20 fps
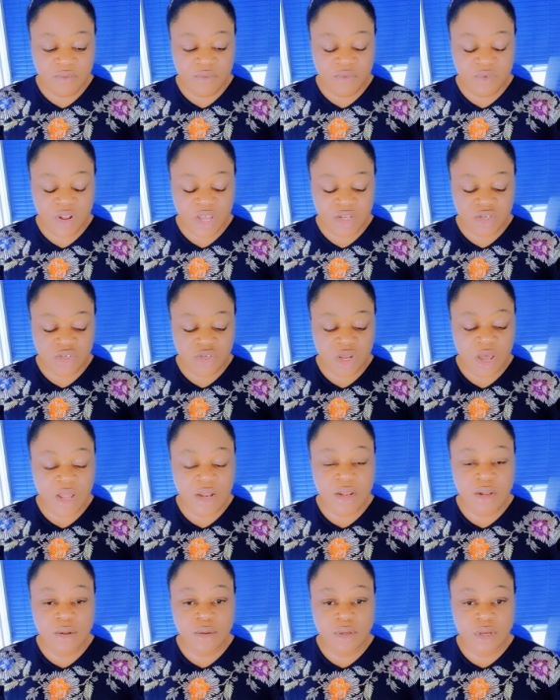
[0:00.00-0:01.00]
flesh.
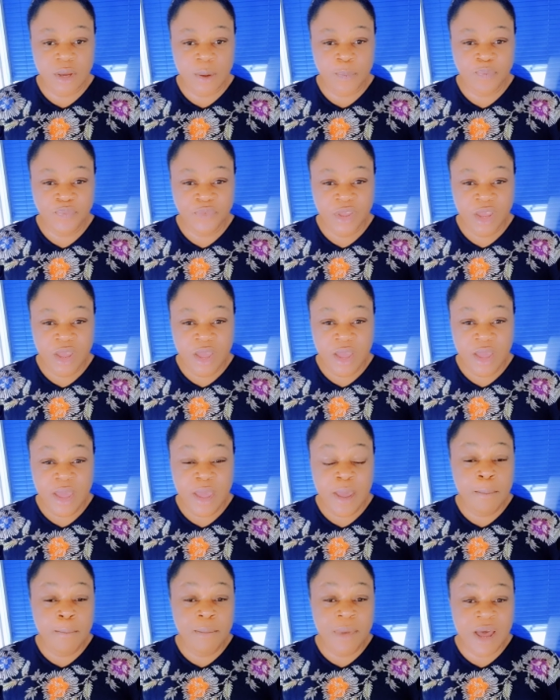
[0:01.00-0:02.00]
Hallelujah.
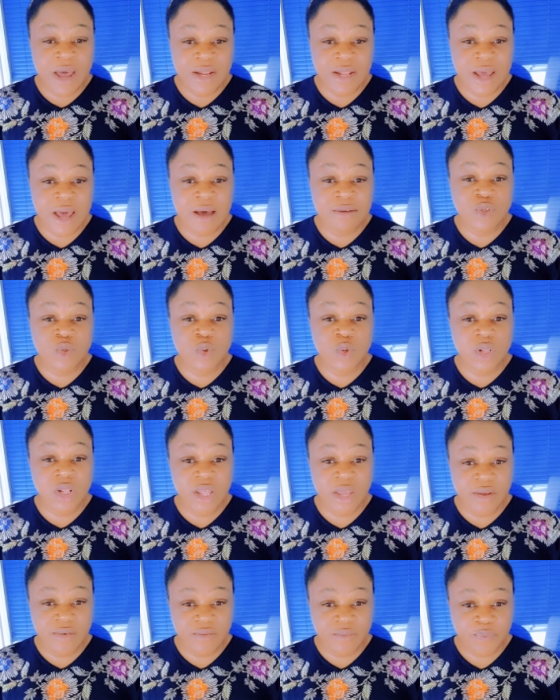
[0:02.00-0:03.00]
A man have to
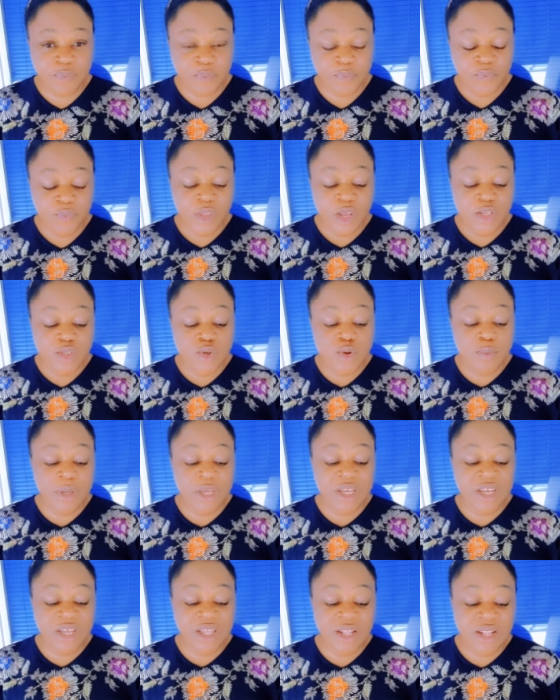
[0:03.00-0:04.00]
live to
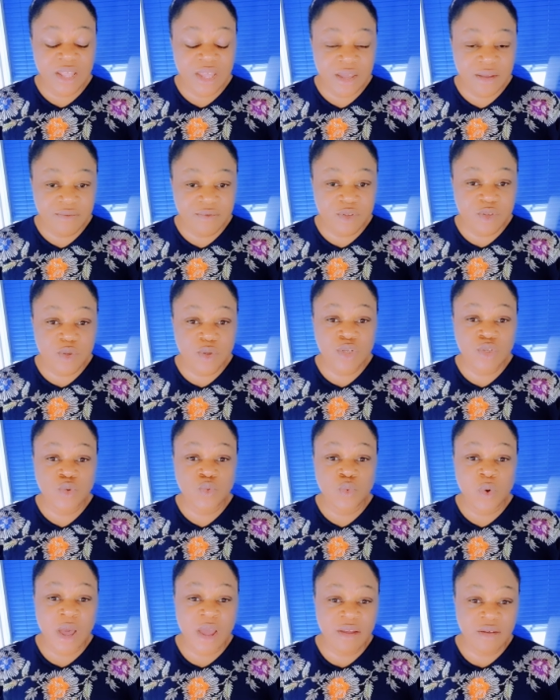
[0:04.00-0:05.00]
be cleave to his
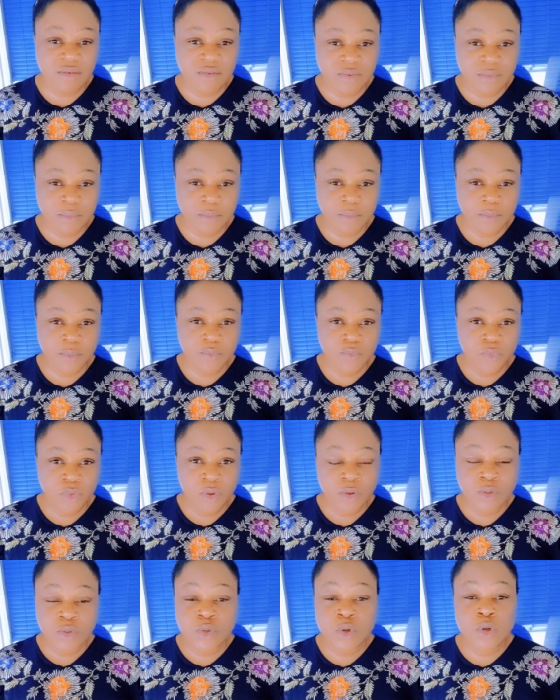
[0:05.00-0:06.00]
wife.
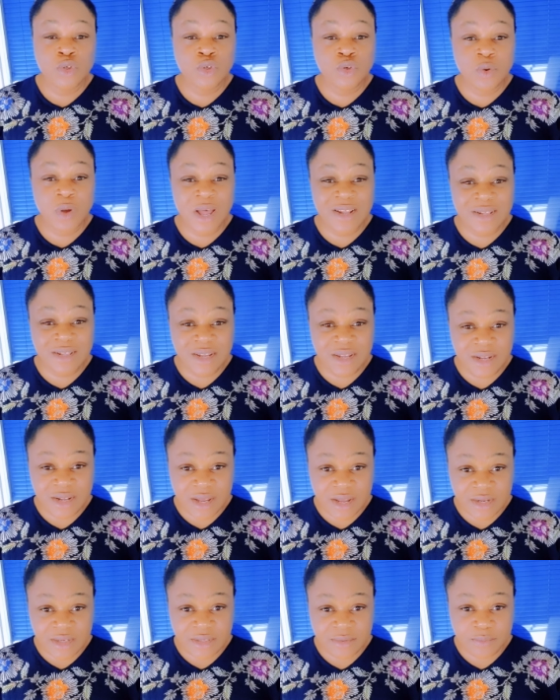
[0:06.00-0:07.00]
So you are
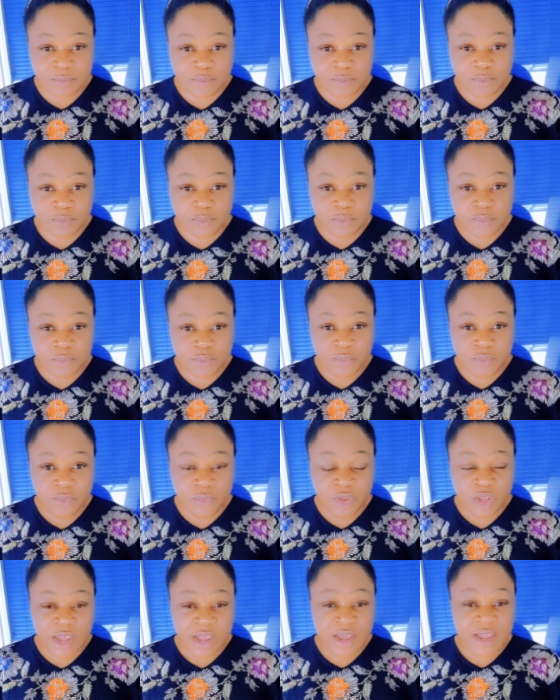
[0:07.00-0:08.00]
needed.
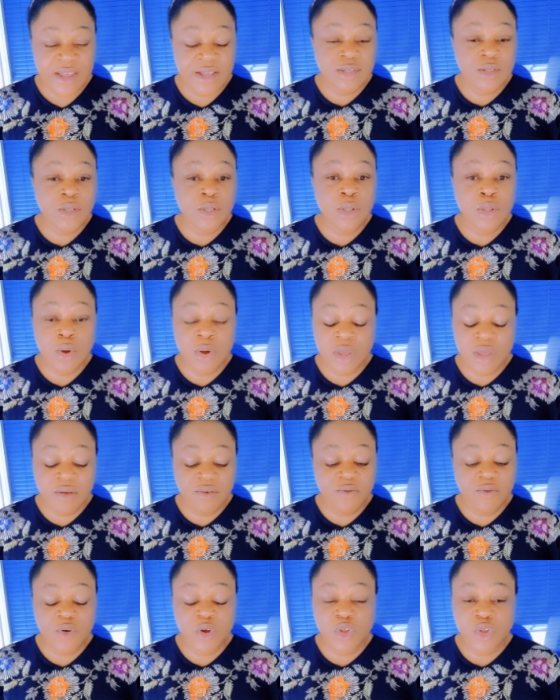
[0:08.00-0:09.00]
He's
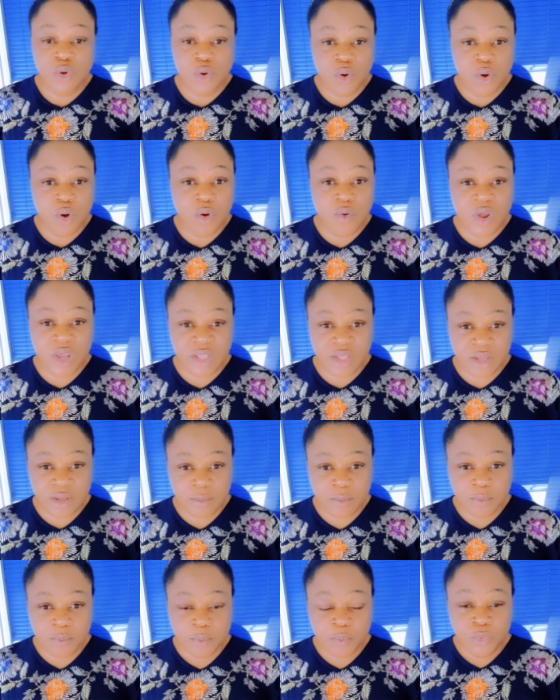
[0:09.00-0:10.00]
looking for you
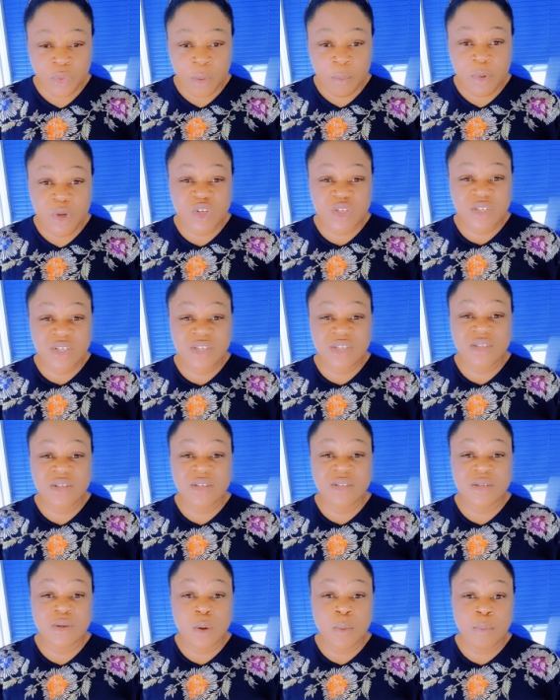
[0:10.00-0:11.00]
already because he's
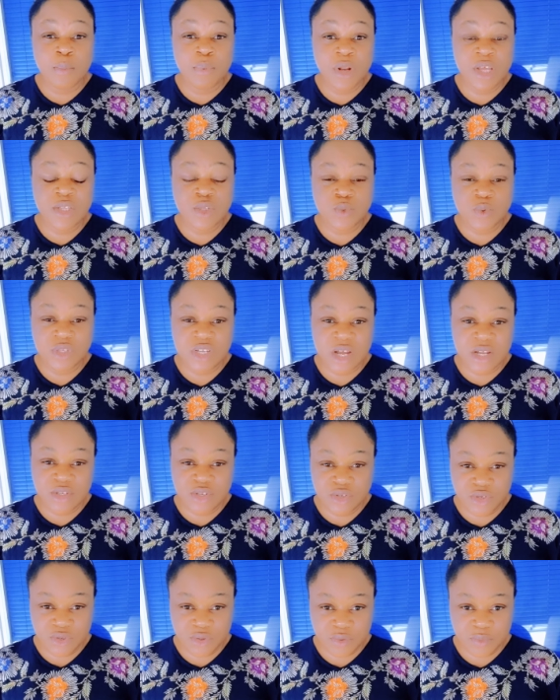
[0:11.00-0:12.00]
not complete
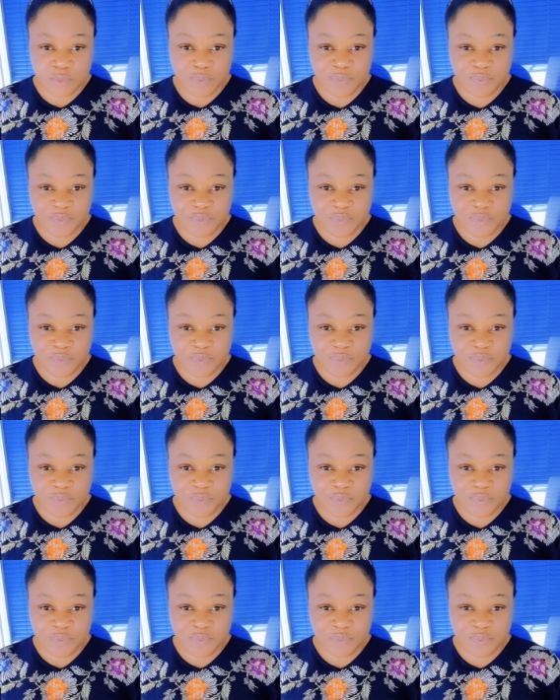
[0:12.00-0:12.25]
without you.